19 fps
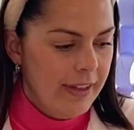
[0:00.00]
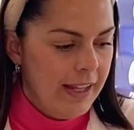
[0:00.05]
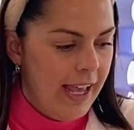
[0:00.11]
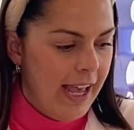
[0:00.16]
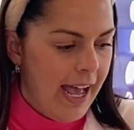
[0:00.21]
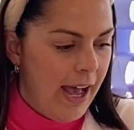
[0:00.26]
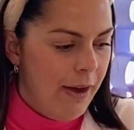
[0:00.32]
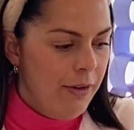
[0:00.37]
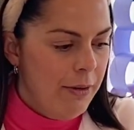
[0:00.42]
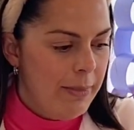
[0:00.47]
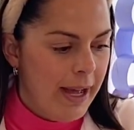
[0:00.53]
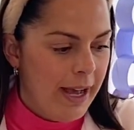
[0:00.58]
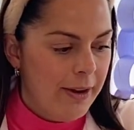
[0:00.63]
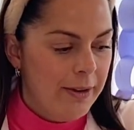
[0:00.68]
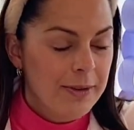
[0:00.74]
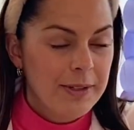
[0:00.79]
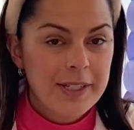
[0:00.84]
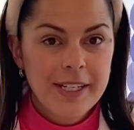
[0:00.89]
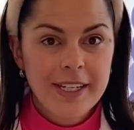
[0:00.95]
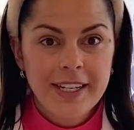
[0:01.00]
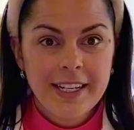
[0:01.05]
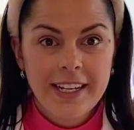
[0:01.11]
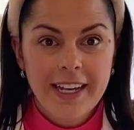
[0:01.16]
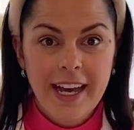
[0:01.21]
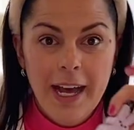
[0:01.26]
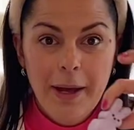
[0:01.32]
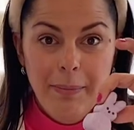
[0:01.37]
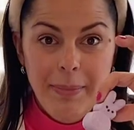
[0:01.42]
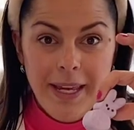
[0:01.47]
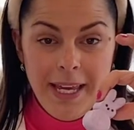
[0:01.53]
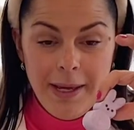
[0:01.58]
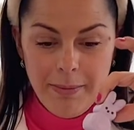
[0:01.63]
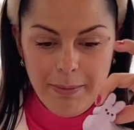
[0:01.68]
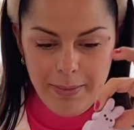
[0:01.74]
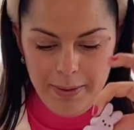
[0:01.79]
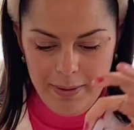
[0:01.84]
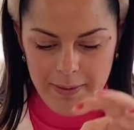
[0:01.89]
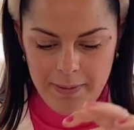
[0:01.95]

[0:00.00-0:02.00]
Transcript: How about a peep?